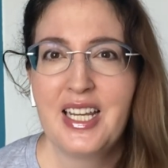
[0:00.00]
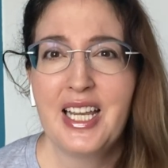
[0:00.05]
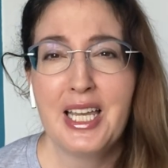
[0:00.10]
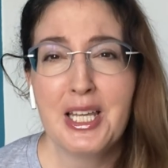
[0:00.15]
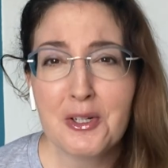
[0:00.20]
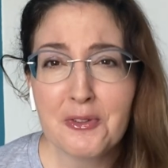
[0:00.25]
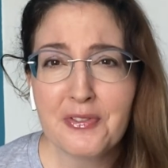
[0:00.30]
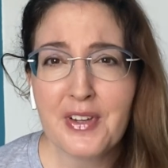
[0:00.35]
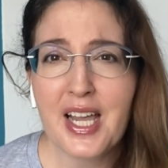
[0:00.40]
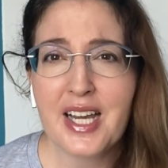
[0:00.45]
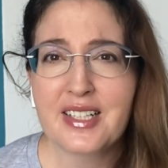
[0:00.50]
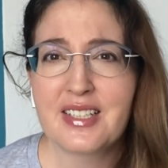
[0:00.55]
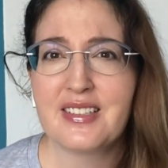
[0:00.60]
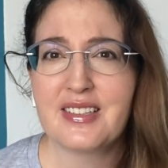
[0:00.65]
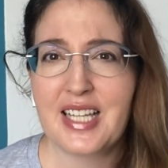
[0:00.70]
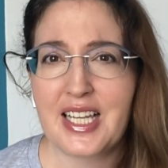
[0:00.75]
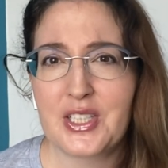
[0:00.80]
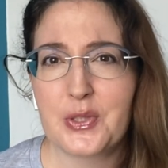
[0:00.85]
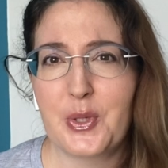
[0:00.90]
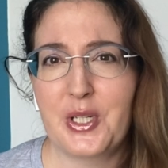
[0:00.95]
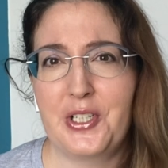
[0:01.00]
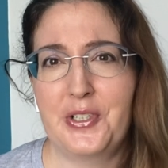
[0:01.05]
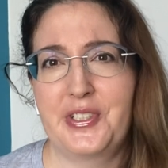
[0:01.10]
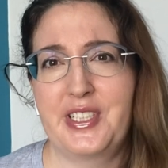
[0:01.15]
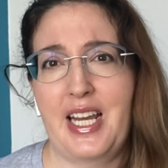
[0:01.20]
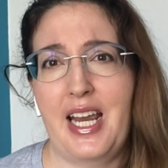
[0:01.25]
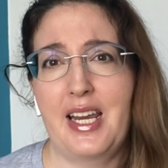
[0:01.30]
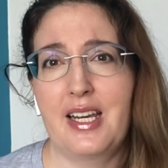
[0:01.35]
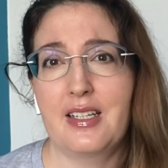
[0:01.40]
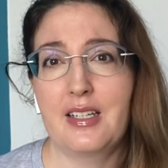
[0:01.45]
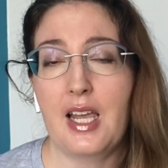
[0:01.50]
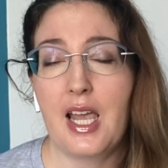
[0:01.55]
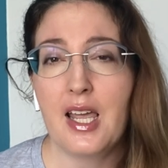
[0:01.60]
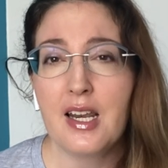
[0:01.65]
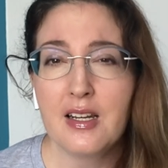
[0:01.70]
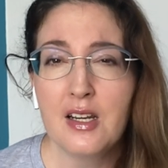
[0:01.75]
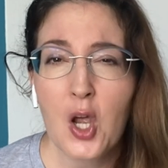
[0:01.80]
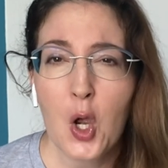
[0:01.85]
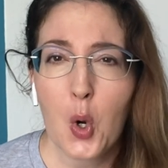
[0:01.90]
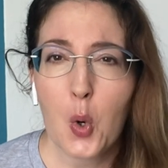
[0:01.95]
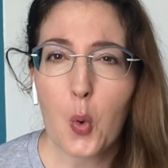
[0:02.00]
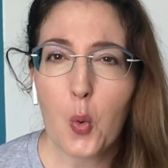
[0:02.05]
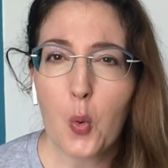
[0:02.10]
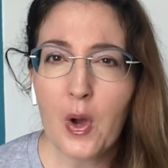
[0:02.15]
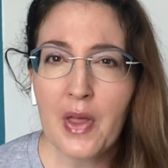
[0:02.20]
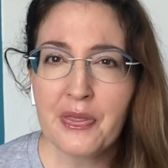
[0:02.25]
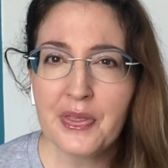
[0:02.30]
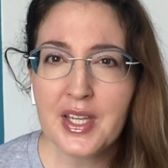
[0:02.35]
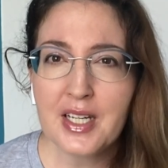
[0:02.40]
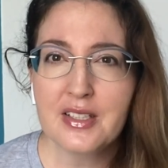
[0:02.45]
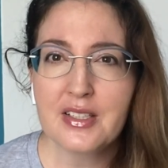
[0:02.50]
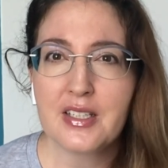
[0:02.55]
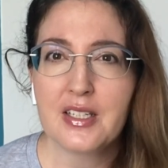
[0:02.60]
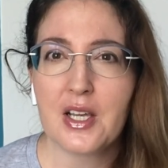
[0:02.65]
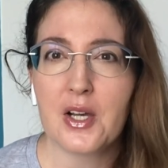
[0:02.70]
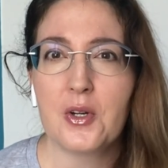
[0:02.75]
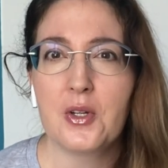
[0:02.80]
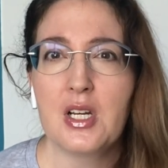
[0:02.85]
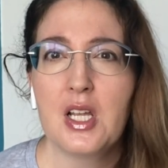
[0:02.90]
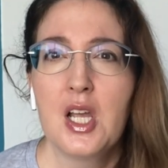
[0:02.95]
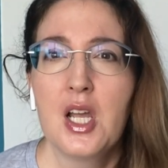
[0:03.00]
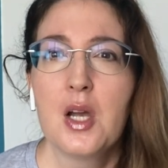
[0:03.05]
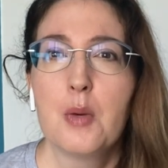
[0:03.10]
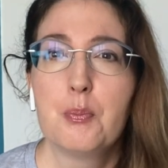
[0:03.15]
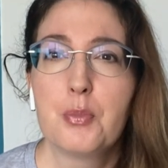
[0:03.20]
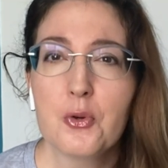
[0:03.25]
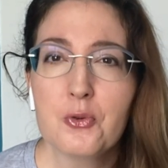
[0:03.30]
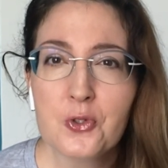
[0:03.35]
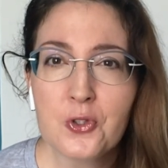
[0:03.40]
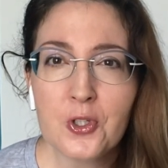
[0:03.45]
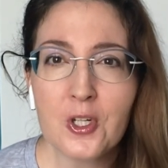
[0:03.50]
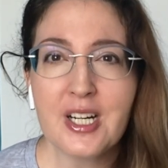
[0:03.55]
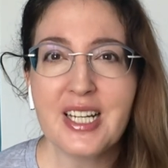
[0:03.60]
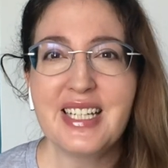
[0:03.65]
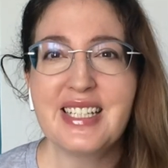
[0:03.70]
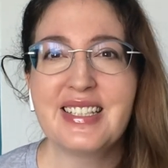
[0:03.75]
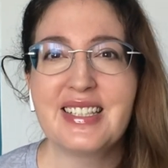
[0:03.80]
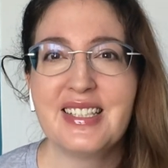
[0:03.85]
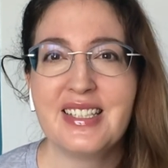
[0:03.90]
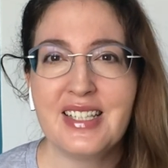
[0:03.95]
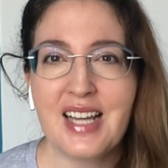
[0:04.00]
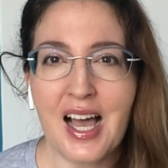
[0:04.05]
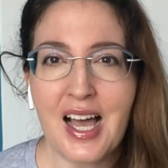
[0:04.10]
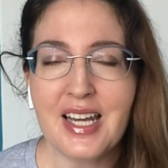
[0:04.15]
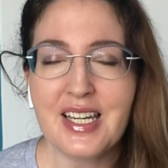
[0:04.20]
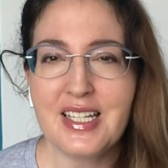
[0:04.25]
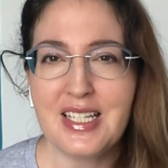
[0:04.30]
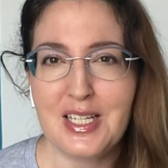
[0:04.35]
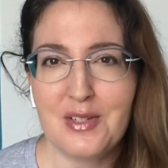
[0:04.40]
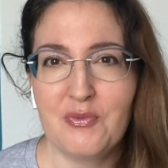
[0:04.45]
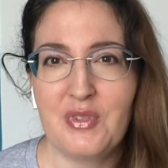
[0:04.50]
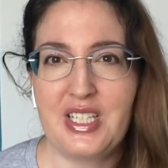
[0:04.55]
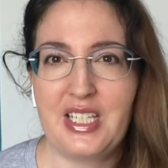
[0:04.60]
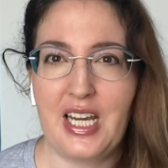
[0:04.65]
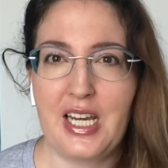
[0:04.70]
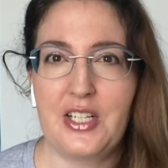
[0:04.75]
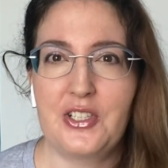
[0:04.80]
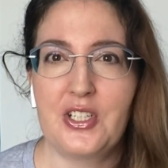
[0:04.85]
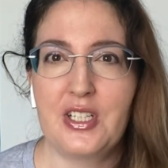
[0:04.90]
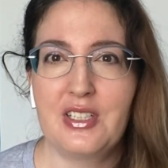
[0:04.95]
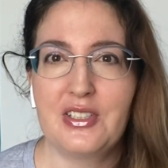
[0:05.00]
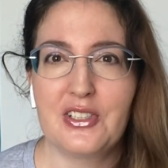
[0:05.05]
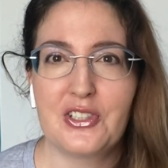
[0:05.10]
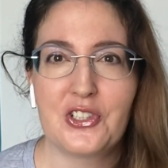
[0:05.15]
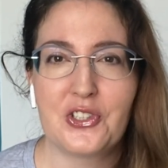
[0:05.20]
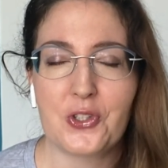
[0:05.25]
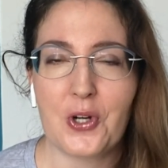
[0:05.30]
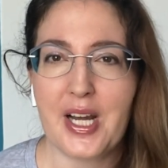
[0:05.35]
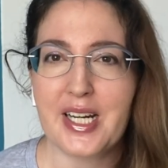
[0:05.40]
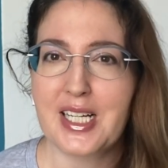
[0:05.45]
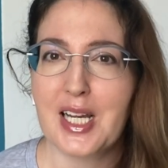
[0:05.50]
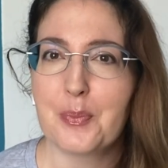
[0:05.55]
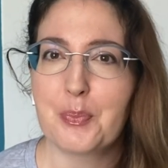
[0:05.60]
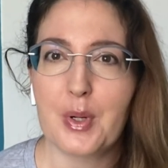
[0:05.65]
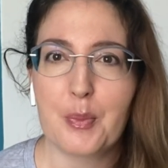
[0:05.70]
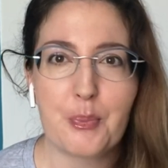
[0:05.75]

In effect, that's what you're saying. And one thing to note, bonjour is not an invitation to strike up a